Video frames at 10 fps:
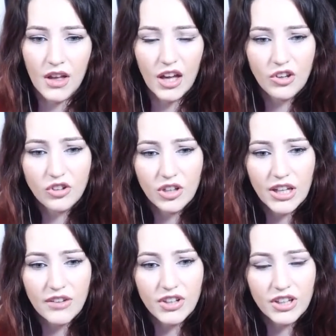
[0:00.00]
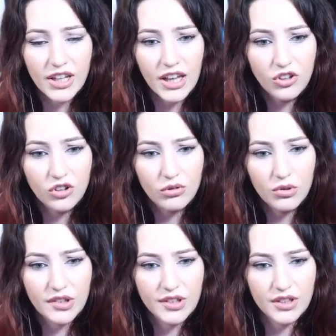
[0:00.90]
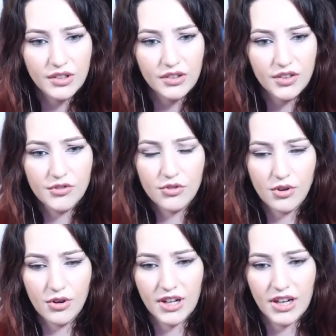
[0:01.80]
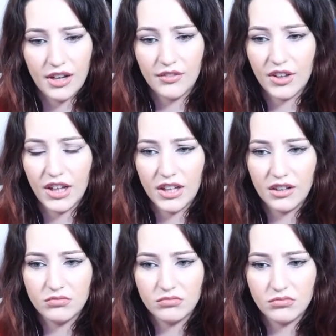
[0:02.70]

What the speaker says: Actually, even then, she wasn't strong enough, like...